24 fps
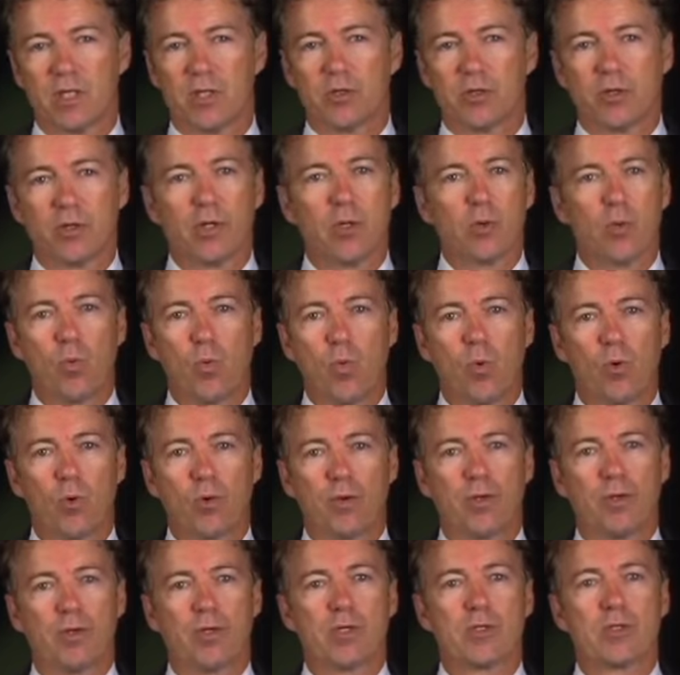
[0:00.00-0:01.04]
During war,
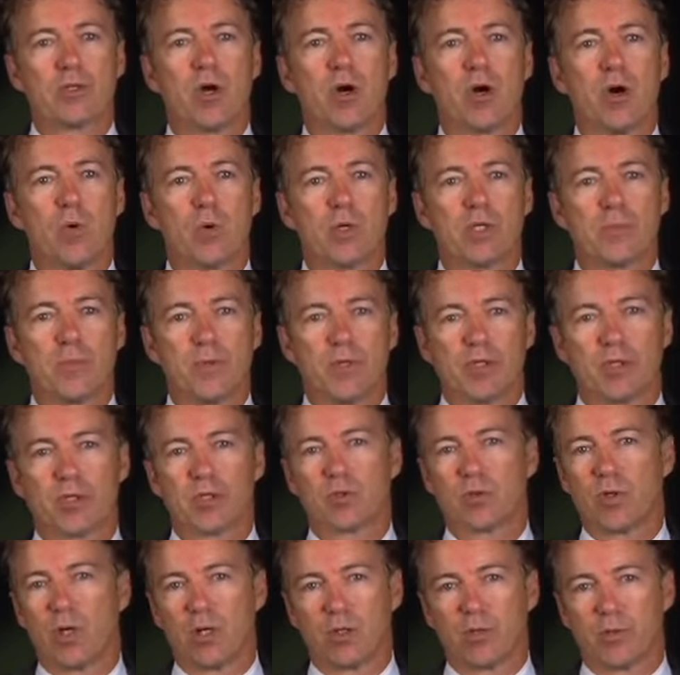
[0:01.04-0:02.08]
there has always been a
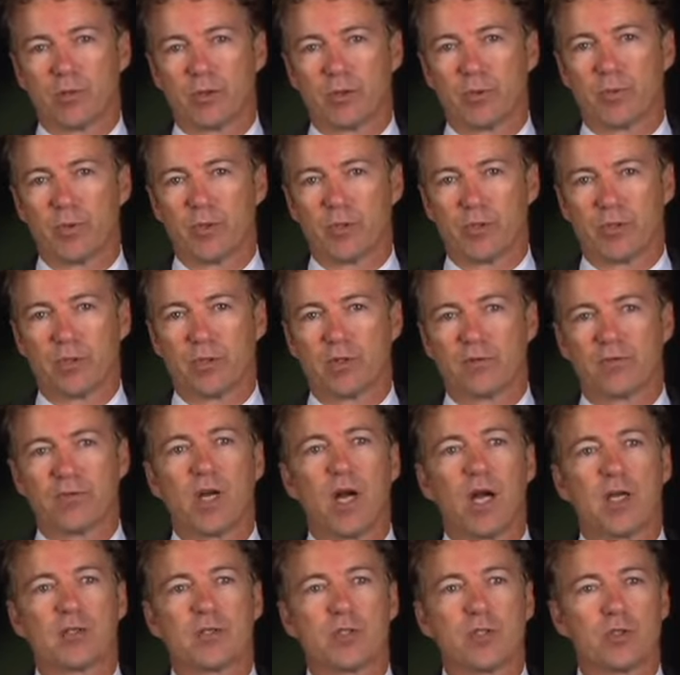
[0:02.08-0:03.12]
struggle to preserve
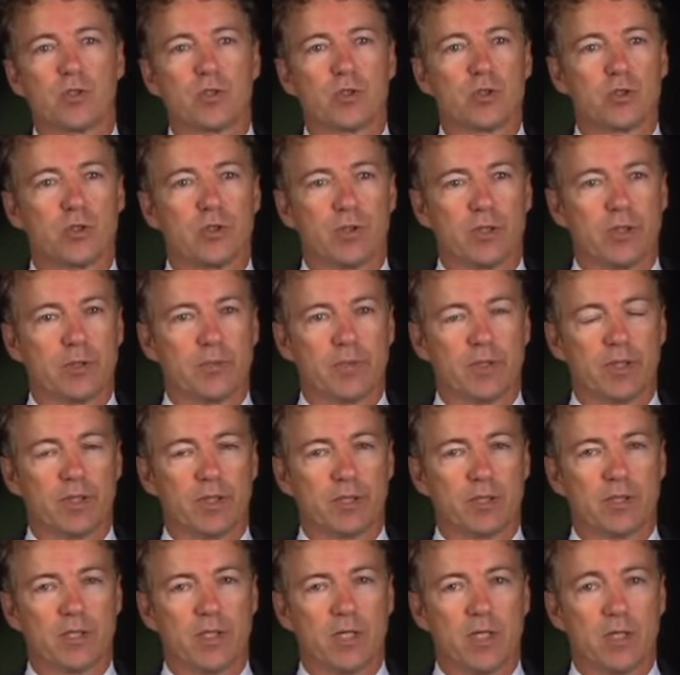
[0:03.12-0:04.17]
constitutional
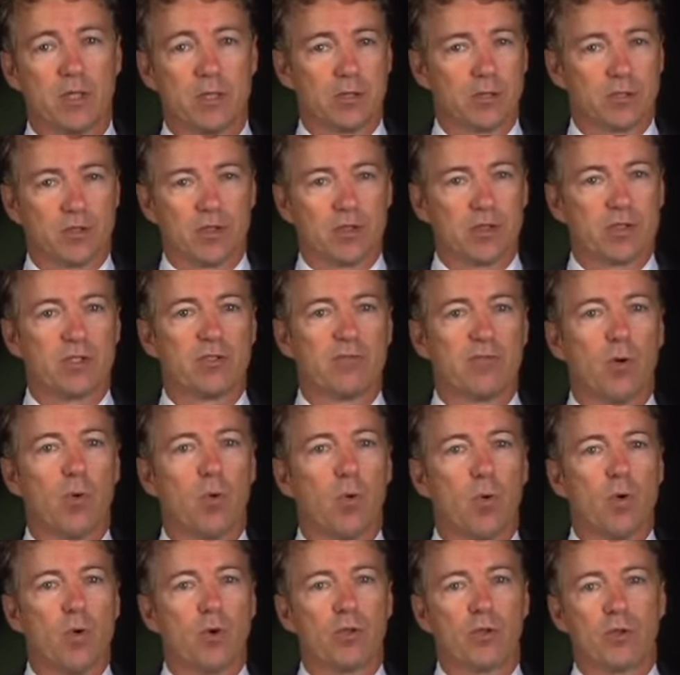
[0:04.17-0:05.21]
liberties. During the Civil
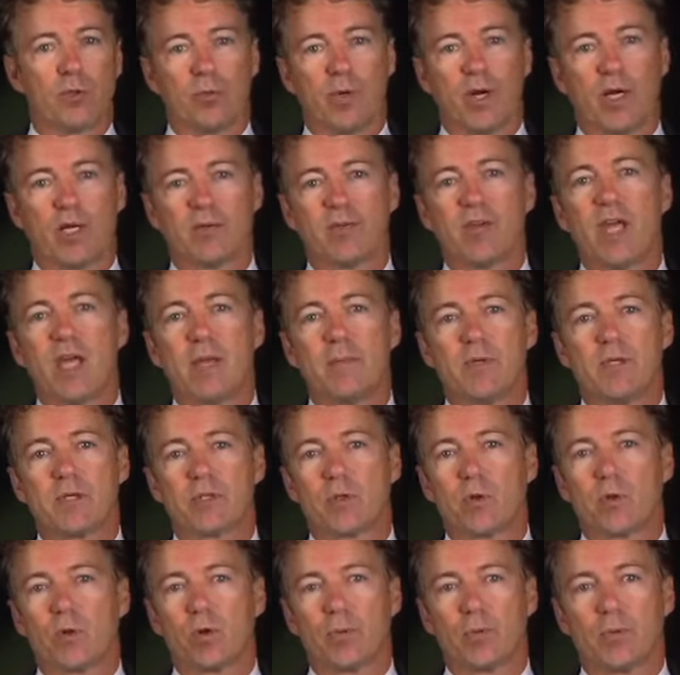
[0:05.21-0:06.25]
War, the right of habeas
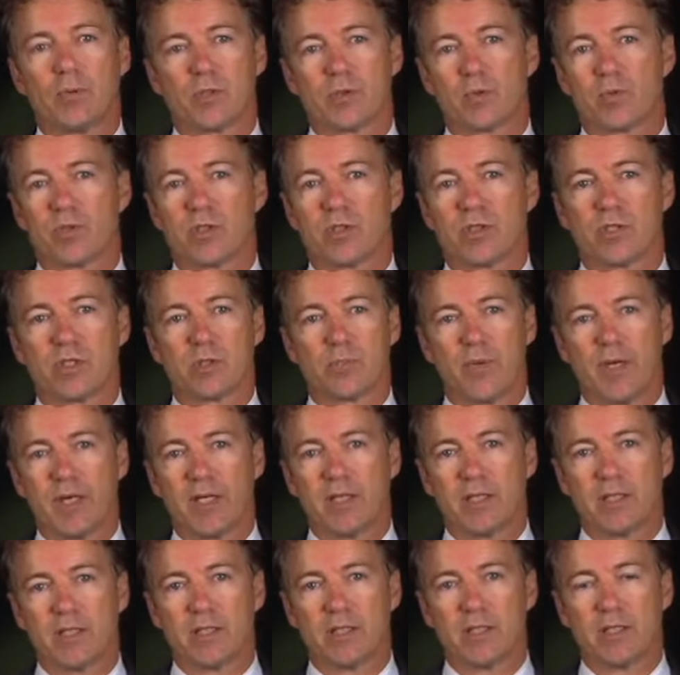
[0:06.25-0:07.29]
corpus was
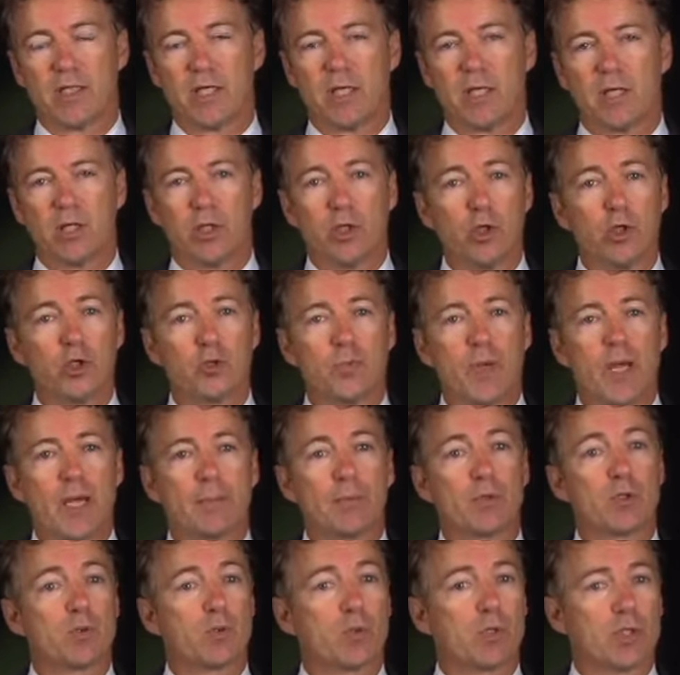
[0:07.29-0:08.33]
suspended.
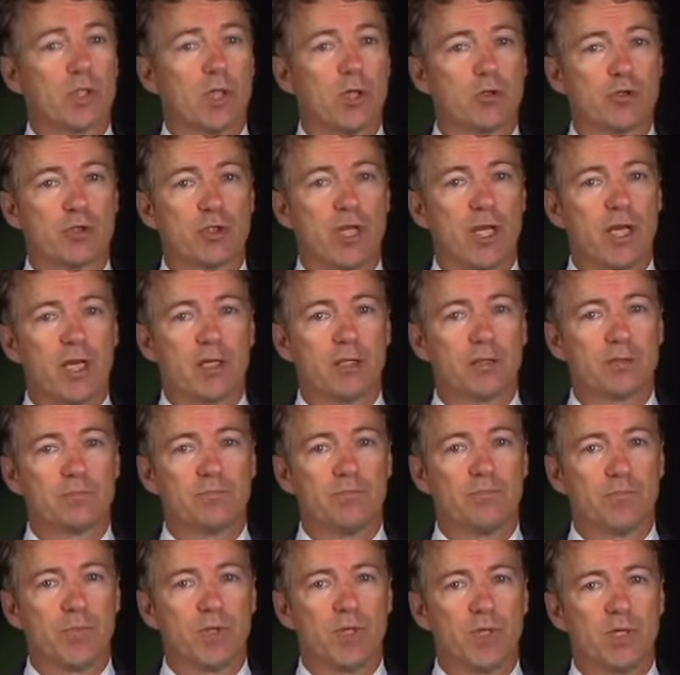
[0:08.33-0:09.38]
Newspapers were closed down.
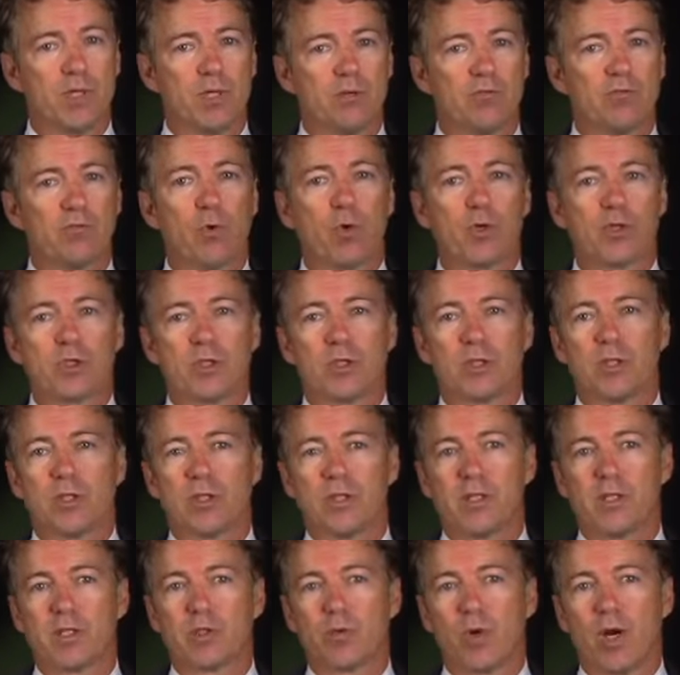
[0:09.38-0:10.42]
Fortunately,
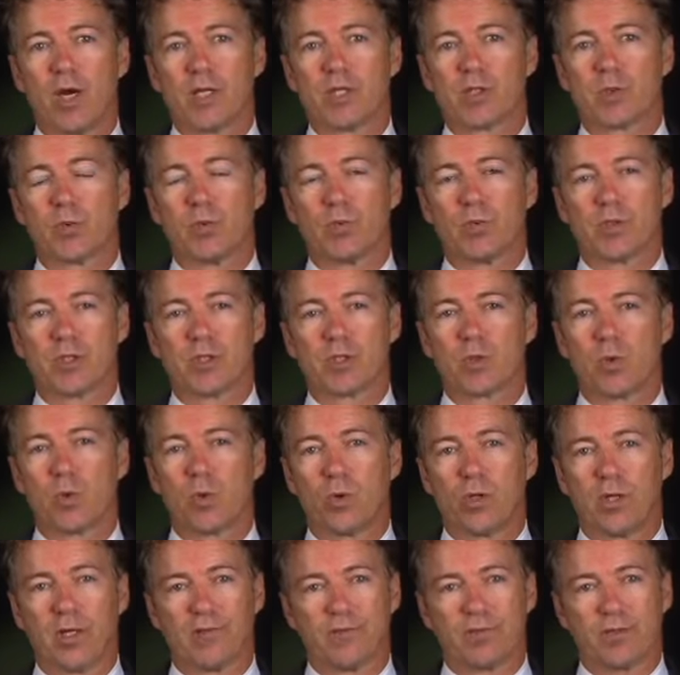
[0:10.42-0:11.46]
these rights were
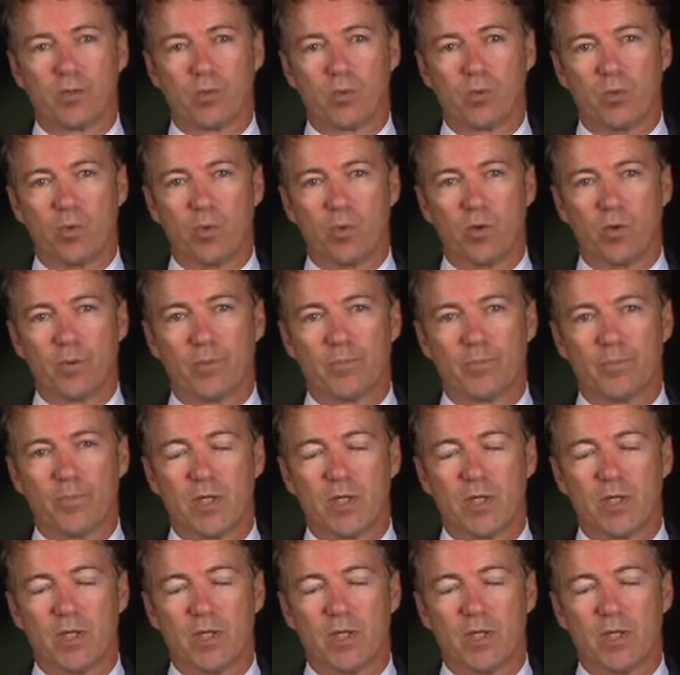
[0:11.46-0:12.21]
restored after the war.